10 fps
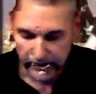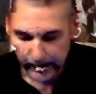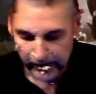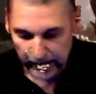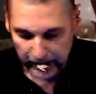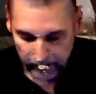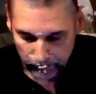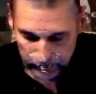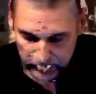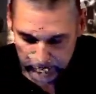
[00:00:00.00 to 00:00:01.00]
and in
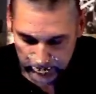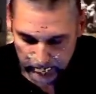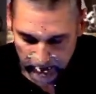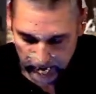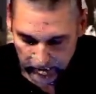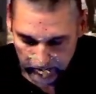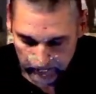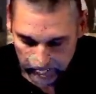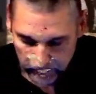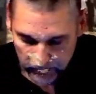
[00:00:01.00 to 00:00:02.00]
verse uh,
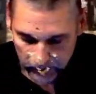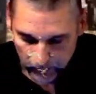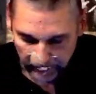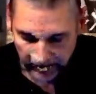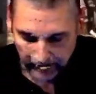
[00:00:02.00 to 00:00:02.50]
25.